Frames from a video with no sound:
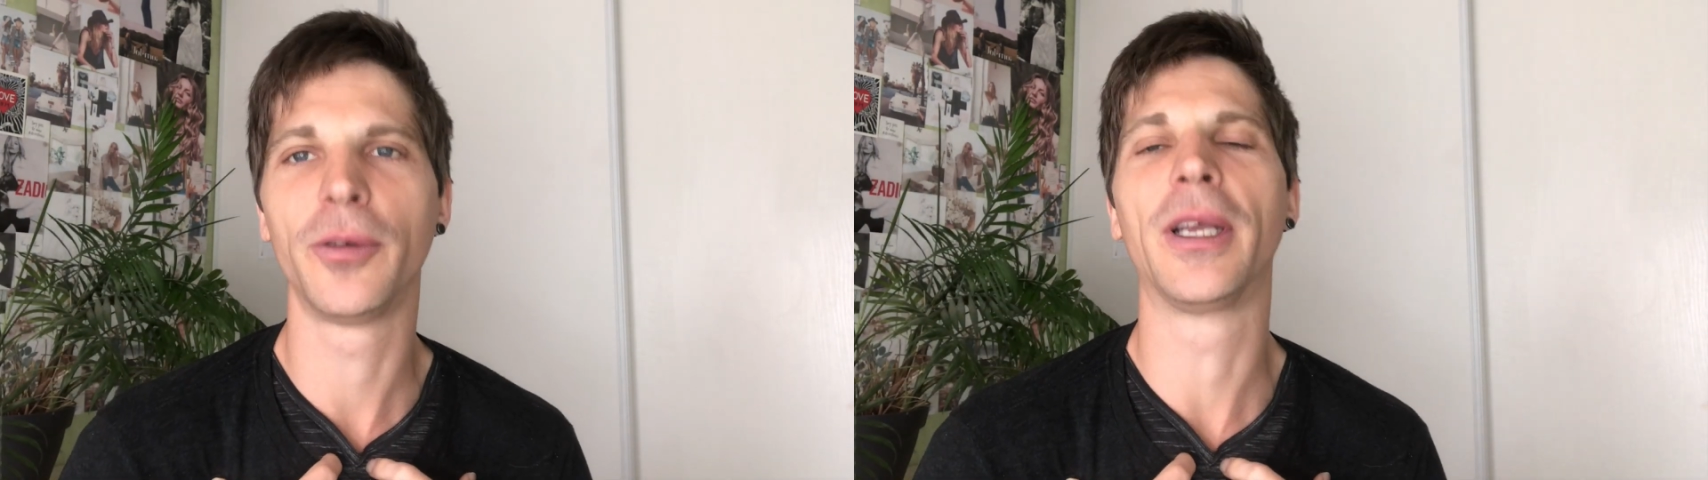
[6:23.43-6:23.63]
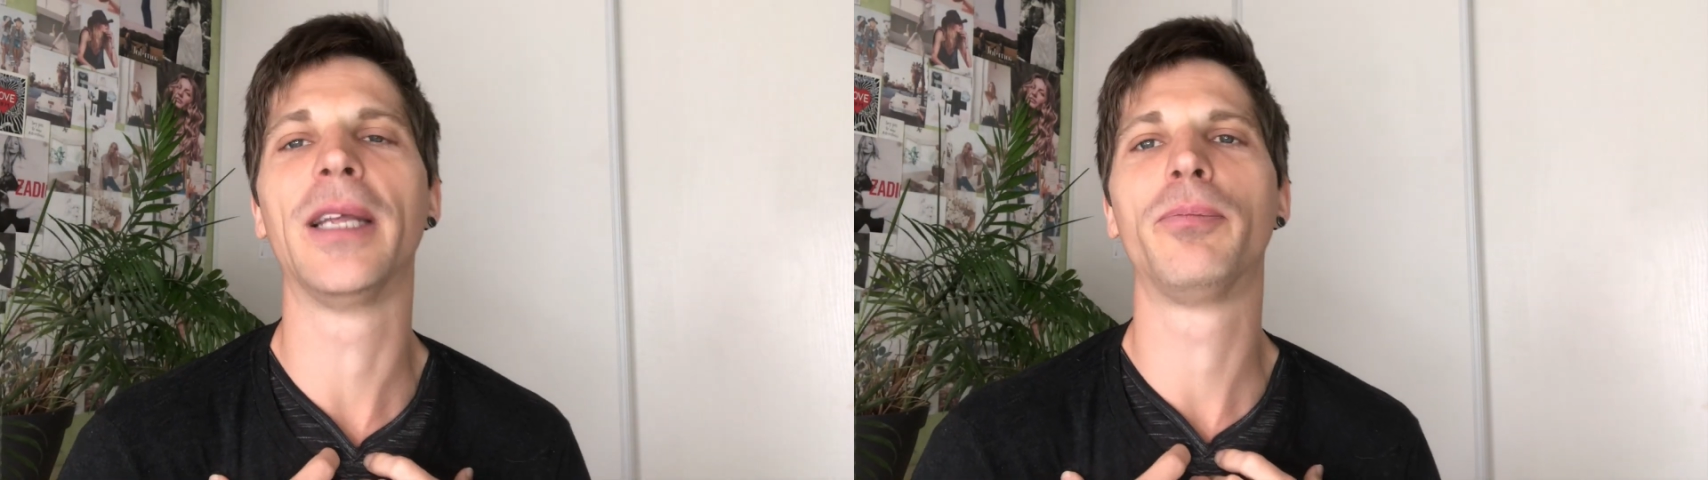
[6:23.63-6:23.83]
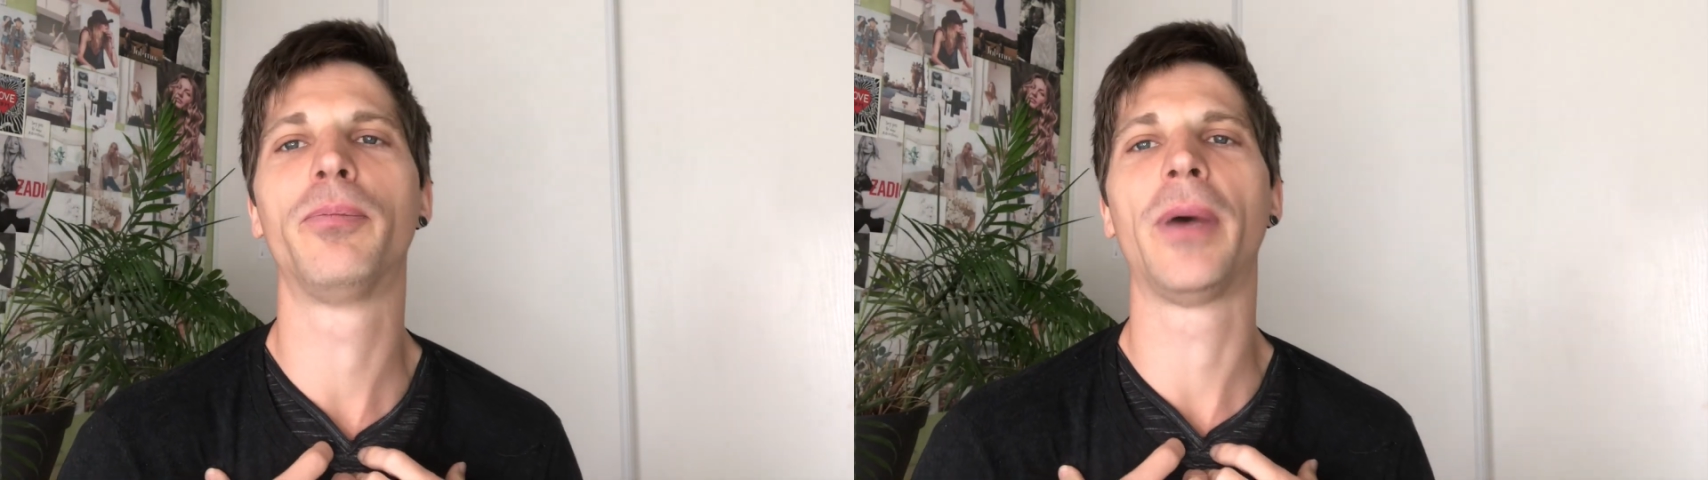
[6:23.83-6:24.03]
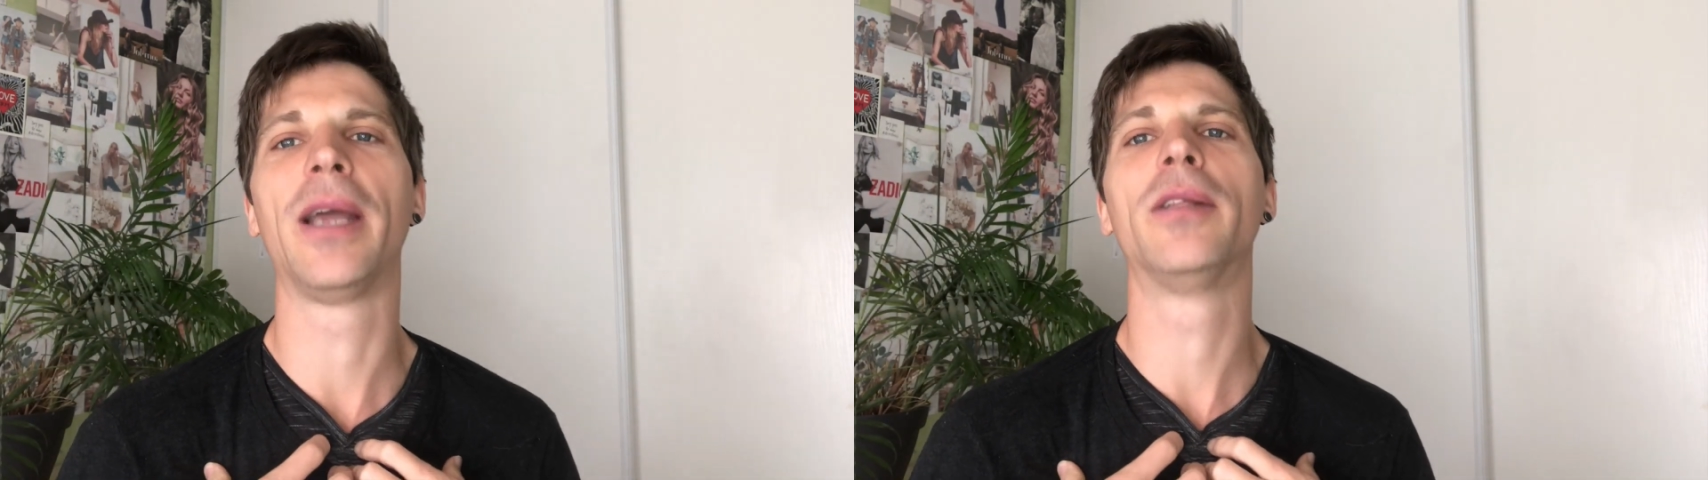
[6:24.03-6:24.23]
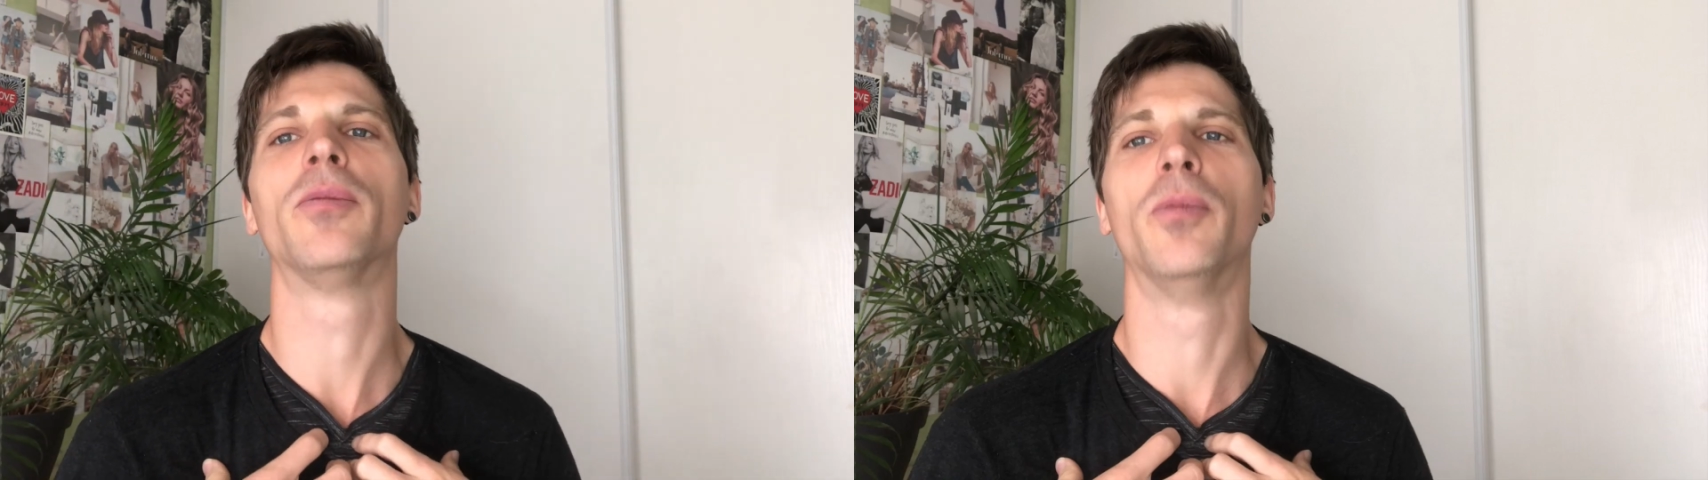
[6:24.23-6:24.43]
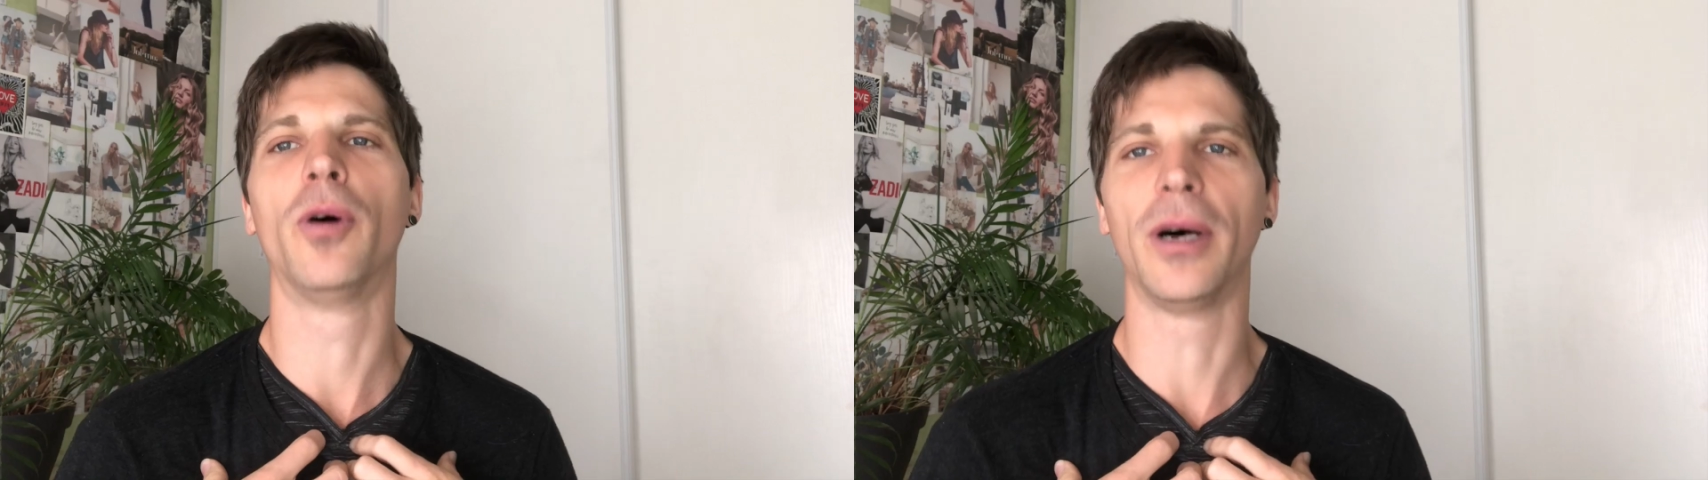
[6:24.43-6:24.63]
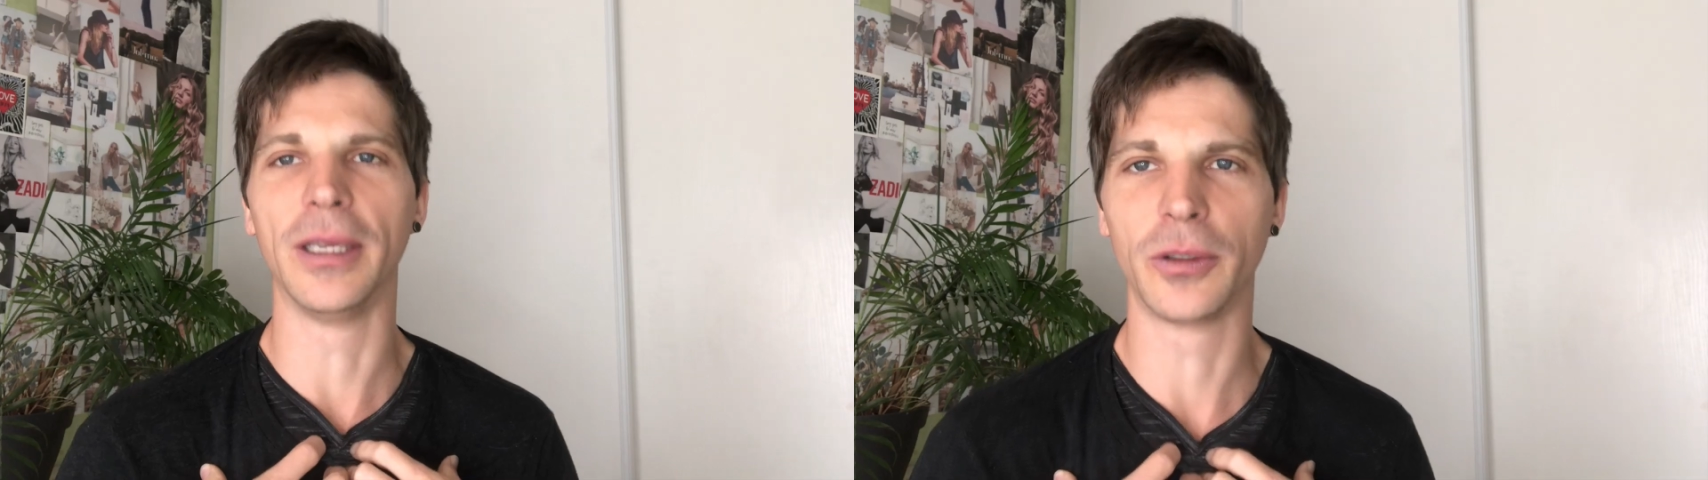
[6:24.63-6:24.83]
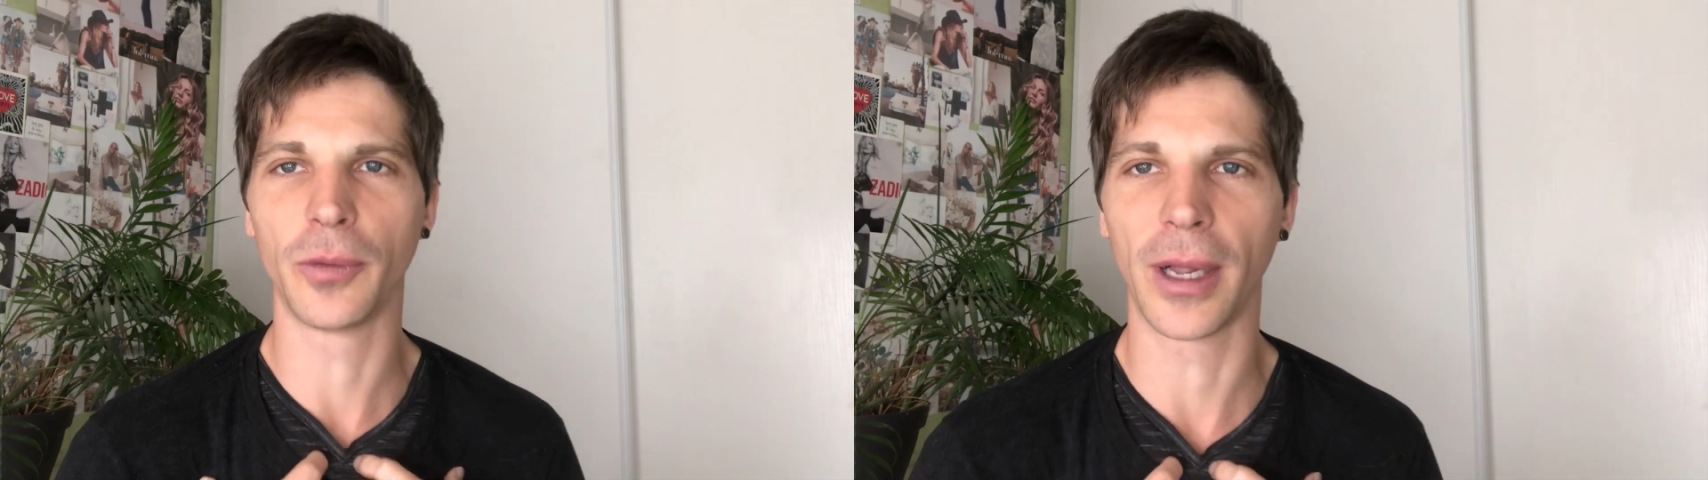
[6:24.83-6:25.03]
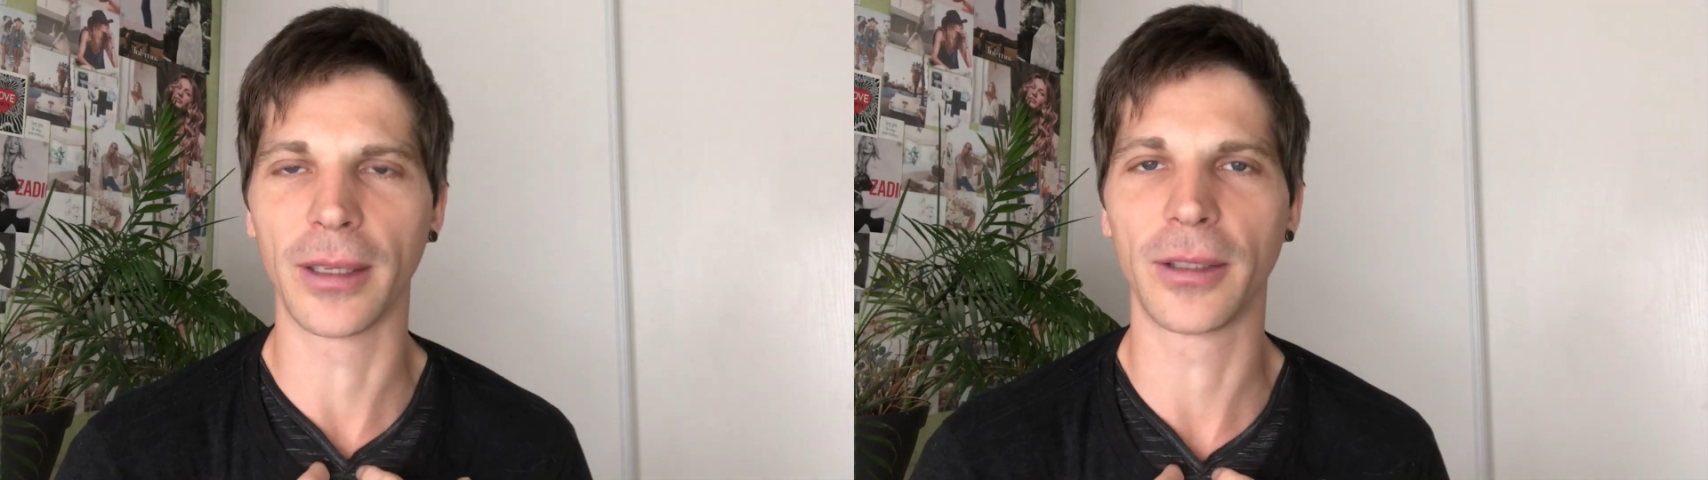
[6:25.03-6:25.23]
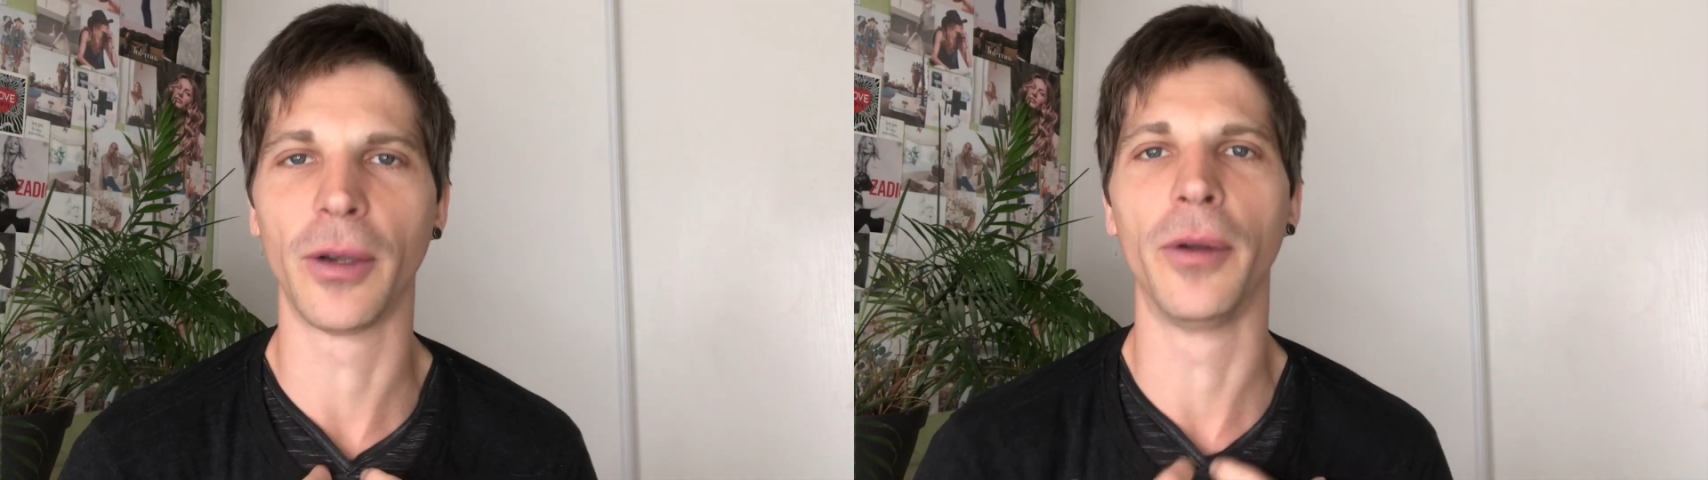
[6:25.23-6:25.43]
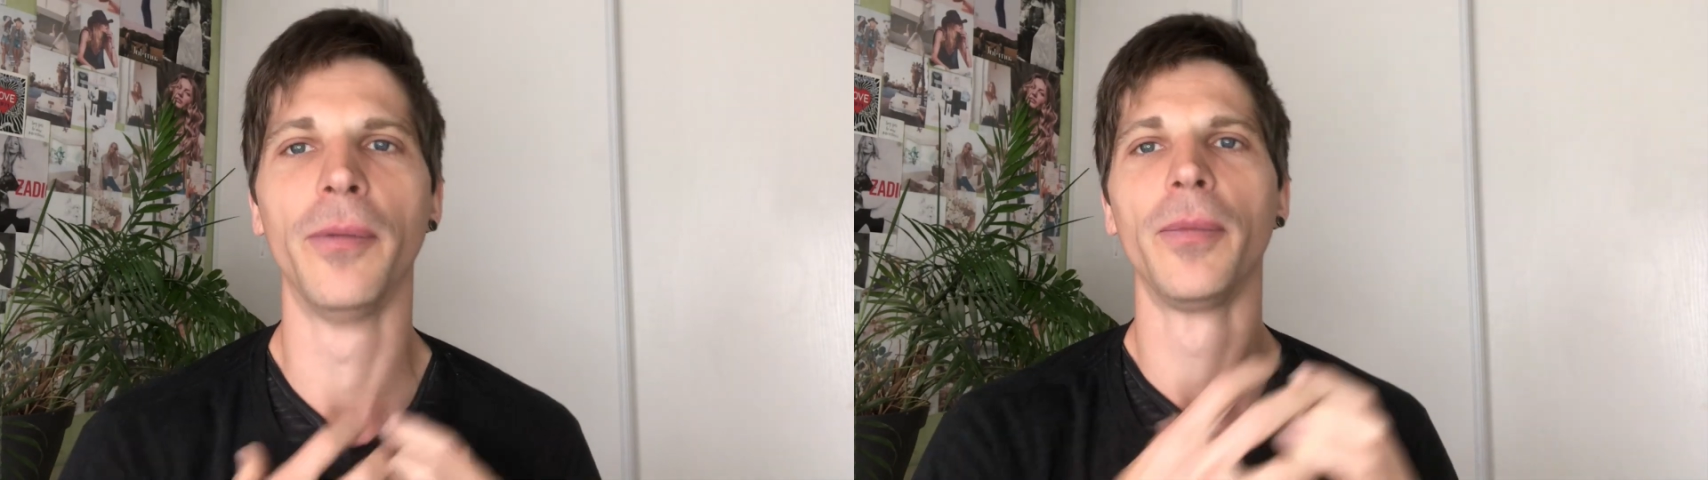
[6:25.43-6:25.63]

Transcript: you get paid more as well. So